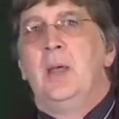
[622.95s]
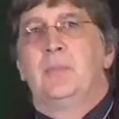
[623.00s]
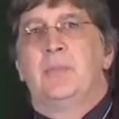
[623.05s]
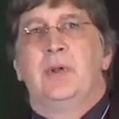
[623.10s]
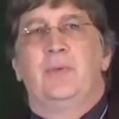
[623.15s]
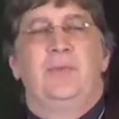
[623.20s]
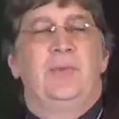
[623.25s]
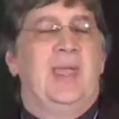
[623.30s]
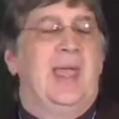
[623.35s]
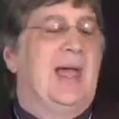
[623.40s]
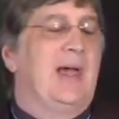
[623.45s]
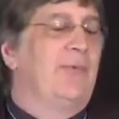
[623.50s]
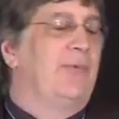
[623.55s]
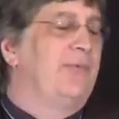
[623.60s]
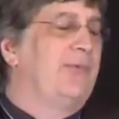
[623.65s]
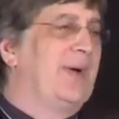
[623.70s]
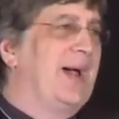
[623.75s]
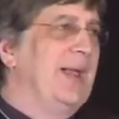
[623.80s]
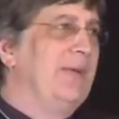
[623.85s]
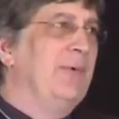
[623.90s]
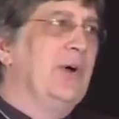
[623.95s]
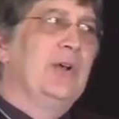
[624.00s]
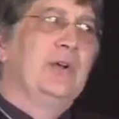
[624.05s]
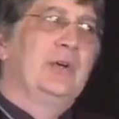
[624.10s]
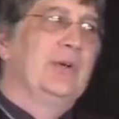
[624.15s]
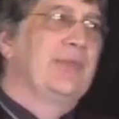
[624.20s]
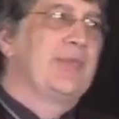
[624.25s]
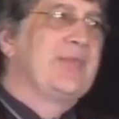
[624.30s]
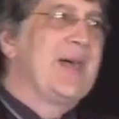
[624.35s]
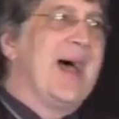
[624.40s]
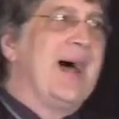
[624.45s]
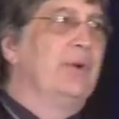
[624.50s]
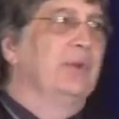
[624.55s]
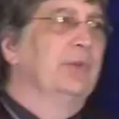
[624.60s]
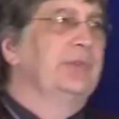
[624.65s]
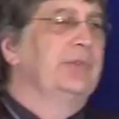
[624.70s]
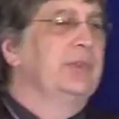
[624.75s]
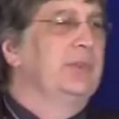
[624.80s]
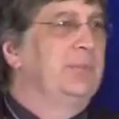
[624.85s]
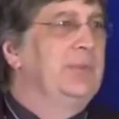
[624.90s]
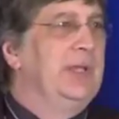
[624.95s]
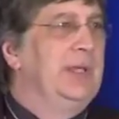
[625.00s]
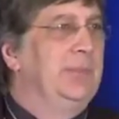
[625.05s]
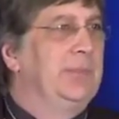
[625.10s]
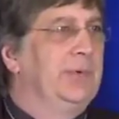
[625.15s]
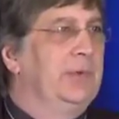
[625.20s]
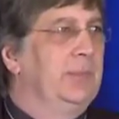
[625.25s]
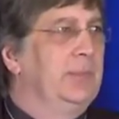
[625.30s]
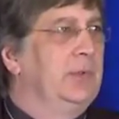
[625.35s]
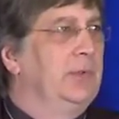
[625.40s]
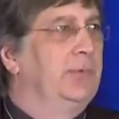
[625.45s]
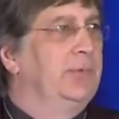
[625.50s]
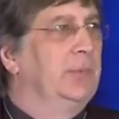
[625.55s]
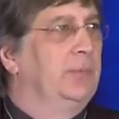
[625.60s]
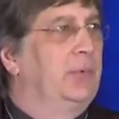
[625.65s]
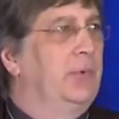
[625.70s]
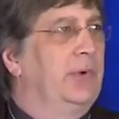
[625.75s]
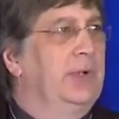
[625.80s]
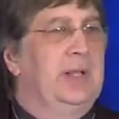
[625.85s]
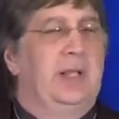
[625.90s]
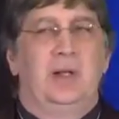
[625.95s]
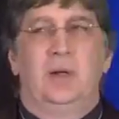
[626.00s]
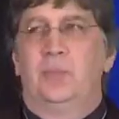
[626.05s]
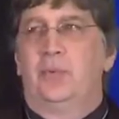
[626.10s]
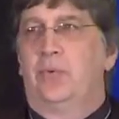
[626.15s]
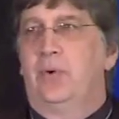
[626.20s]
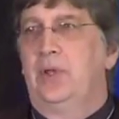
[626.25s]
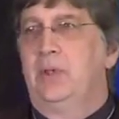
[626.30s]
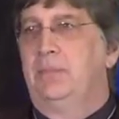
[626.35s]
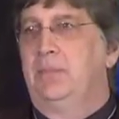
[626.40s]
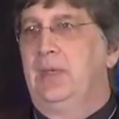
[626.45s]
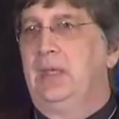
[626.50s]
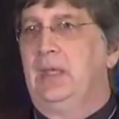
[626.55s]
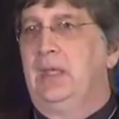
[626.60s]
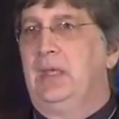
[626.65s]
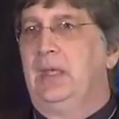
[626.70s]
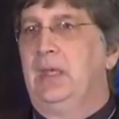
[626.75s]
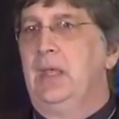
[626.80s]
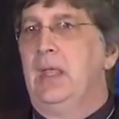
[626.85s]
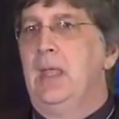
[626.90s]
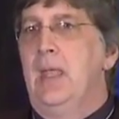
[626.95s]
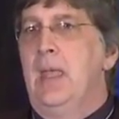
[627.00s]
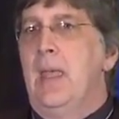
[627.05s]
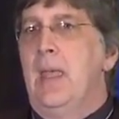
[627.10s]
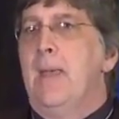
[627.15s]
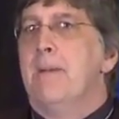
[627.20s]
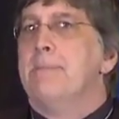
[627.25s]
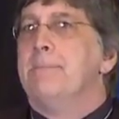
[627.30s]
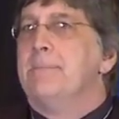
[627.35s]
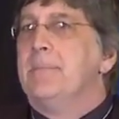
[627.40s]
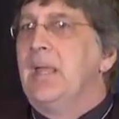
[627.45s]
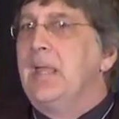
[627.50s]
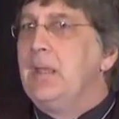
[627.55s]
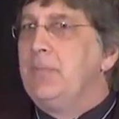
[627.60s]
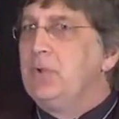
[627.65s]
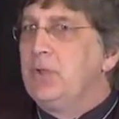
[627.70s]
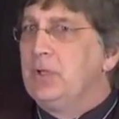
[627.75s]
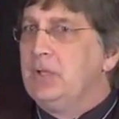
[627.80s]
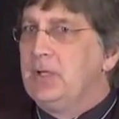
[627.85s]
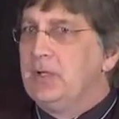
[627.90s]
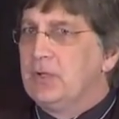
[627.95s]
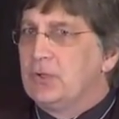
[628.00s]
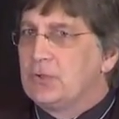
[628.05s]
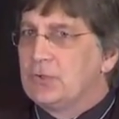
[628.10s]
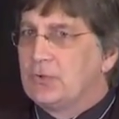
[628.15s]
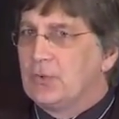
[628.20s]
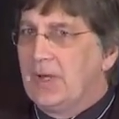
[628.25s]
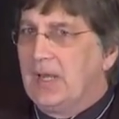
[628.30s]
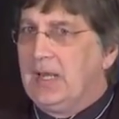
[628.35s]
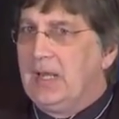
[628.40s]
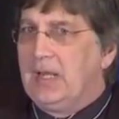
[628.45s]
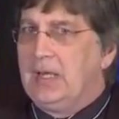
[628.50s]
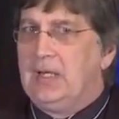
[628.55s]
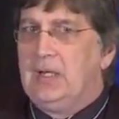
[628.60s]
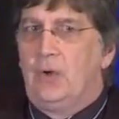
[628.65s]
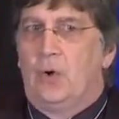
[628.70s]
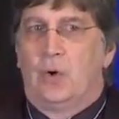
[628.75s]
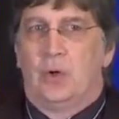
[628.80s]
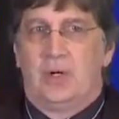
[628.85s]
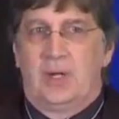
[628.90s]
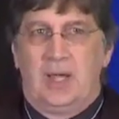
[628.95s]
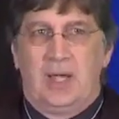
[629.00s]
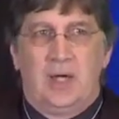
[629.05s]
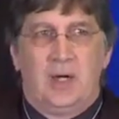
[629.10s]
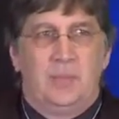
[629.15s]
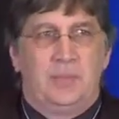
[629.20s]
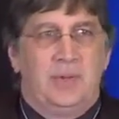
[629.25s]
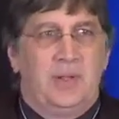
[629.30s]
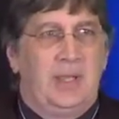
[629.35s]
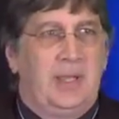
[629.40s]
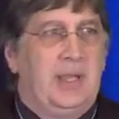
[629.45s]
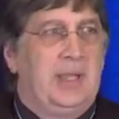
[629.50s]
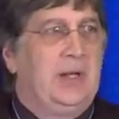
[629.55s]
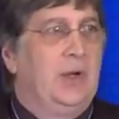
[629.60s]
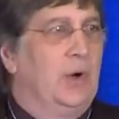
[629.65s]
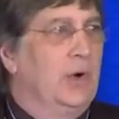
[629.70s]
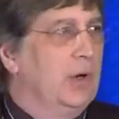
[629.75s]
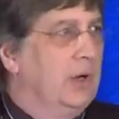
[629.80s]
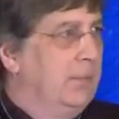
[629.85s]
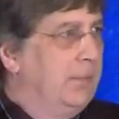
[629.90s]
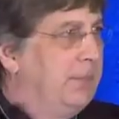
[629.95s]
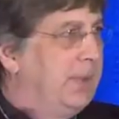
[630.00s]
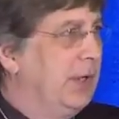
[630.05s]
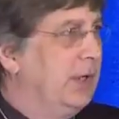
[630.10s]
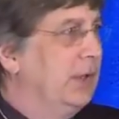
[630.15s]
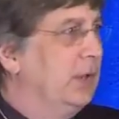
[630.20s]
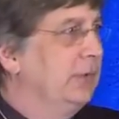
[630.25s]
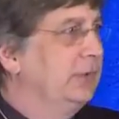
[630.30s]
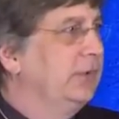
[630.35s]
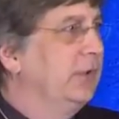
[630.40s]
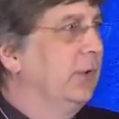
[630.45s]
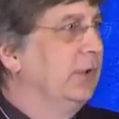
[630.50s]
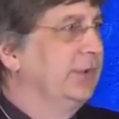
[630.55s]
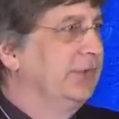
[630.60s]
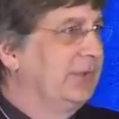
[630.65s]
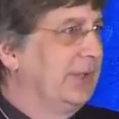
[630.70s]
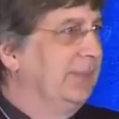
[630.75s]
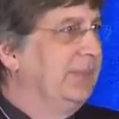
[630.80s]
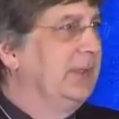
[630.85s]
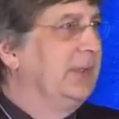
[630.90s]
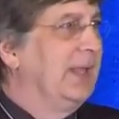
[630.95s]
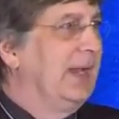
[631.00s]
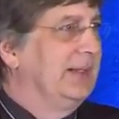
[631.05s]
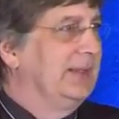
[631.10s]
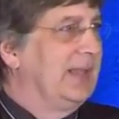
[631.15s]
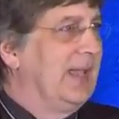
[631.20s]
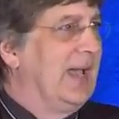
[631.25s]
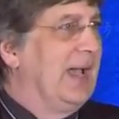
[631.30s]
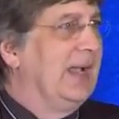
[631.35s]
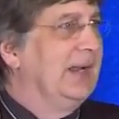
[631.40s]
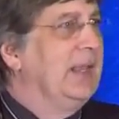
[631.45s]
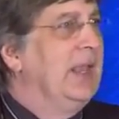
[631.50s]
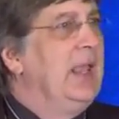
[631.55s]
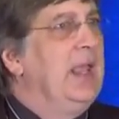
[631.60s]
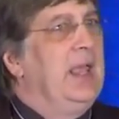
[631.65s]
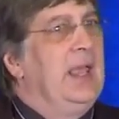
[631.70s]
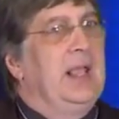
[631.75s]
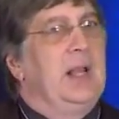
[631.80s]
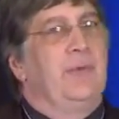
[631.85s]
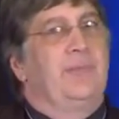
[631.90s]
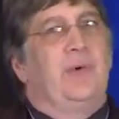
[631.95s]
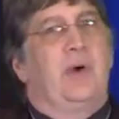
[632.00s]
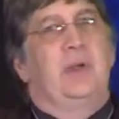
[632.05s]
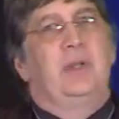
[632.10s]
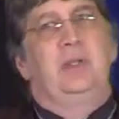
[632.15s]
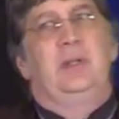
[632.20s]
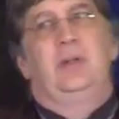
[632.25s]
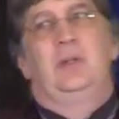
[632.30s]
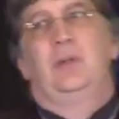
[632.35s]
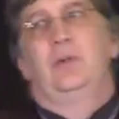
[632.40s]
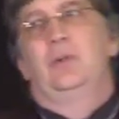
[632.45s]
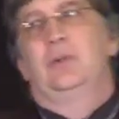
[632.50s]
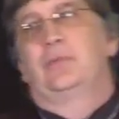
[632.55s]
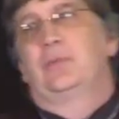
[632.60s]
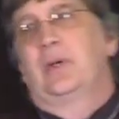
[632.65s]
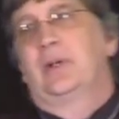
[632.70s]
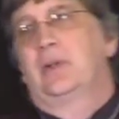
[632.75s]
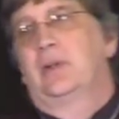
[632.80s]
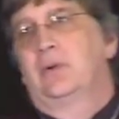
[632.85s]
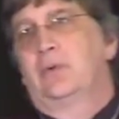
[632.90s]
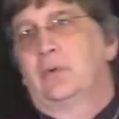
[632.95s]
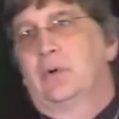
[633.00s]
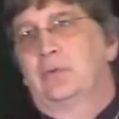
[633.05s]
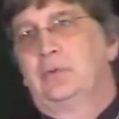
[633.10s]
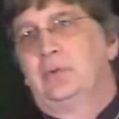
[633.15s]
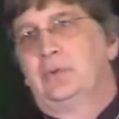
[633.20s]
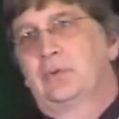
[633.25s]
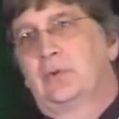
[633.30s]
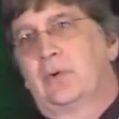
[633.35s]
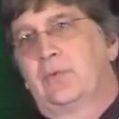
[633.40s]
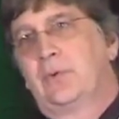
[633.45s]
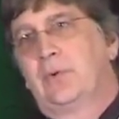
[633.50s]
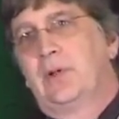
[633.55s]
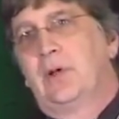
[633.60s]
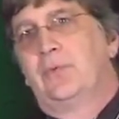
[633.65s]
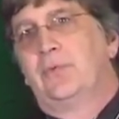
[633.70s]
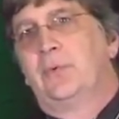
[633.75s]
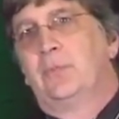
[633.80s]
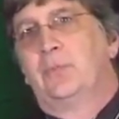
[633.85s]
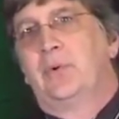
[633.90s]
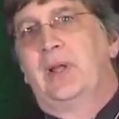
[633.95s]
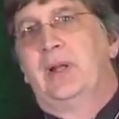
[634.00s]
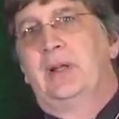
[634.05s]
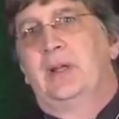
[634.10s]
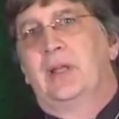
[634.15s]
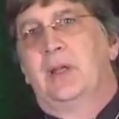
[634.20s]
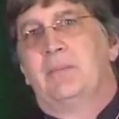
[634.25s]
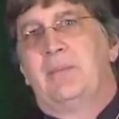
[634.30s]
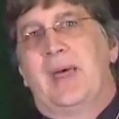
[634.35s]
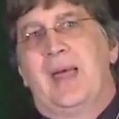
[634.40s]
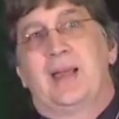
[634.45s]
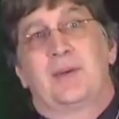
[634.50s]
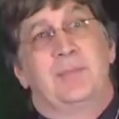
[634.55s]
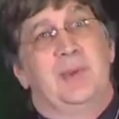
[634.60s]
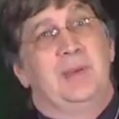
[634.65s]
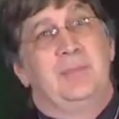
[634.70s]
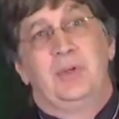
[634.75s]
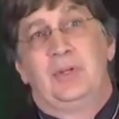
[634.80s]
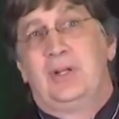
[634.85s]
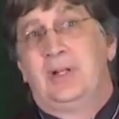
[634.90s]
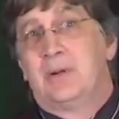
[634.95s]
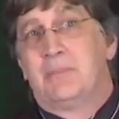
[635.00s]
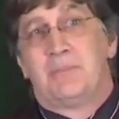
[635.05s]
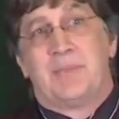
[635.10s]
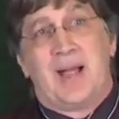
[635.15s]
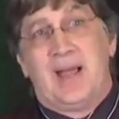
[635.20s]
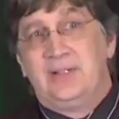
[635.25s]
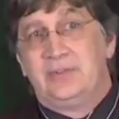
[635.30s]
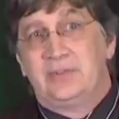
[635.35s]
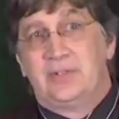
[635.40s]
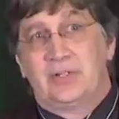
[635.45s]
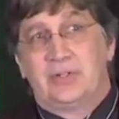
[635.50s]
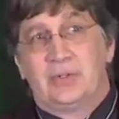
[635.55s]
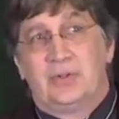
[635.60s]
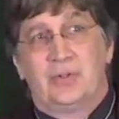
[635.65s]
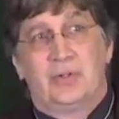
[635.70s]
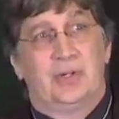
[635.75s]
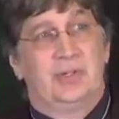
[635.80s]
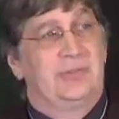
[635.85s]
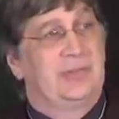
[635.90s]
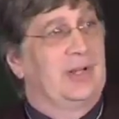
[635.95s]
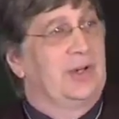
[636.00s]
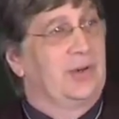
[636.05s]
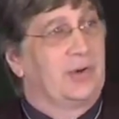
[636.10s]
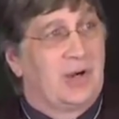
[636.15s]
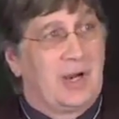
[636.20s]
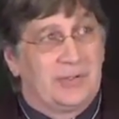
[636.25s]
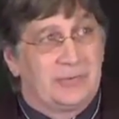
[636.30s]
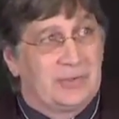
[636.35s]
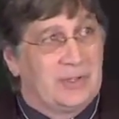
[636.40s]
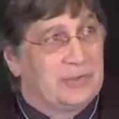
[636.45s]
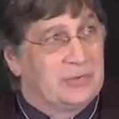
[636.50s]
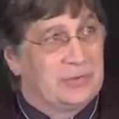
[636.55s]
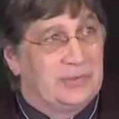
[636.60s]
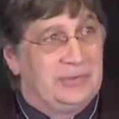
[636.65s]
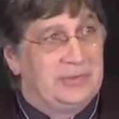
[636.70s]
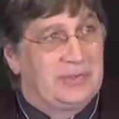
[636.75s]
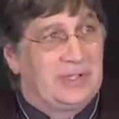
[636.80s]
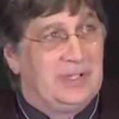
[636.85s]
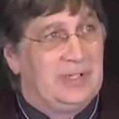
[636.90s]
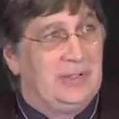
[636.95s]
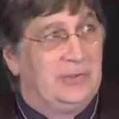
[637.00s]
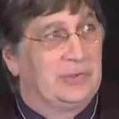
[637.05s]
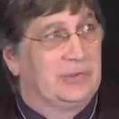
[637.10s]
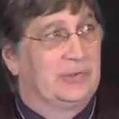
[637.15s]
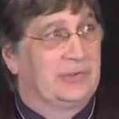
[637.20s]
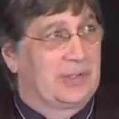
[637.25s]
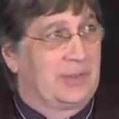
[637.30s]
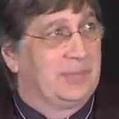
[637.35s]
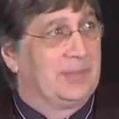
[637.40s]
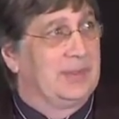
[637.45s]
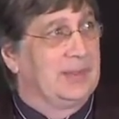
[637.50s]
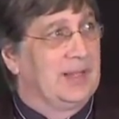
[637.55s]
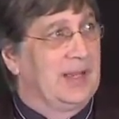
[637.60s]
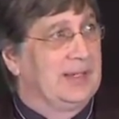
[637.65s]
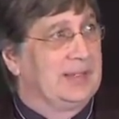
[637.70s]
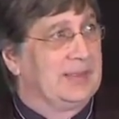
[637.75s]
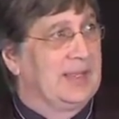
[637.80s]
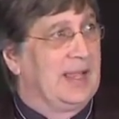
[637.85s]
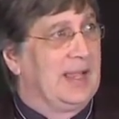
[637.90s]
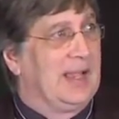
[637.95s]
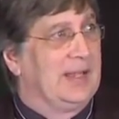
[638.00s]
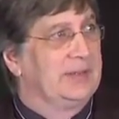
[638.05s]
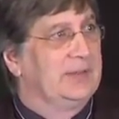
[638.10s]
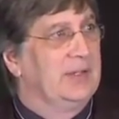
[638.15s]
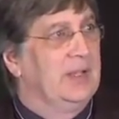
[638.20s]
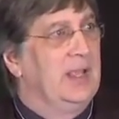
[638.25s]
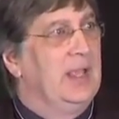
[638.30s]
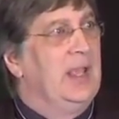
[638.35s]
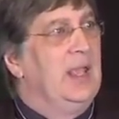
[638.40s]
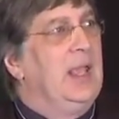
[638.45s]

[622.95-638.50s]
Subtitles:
But if you have 500,000 people to move from point A to point B, maybe you need a train or an airplane or a boat or something like that. And if all you need to do is run to the grocery store for a loaf of bread and come back, maybe you need a bicycle or a set of cross-country skis or something like that.